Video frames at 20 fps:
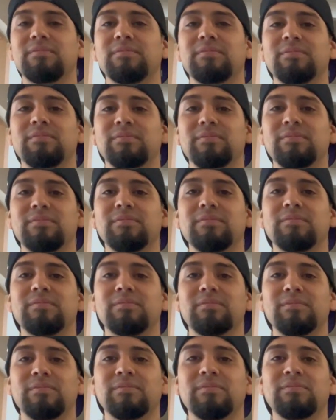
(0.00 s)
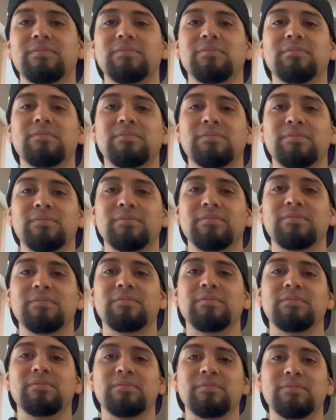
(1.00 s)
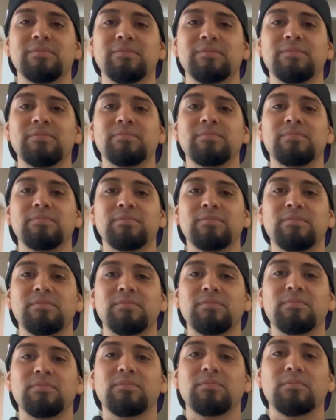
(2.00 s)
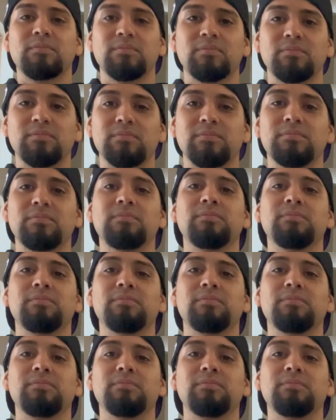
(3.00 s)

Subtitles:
No words are spoken by the person on screen.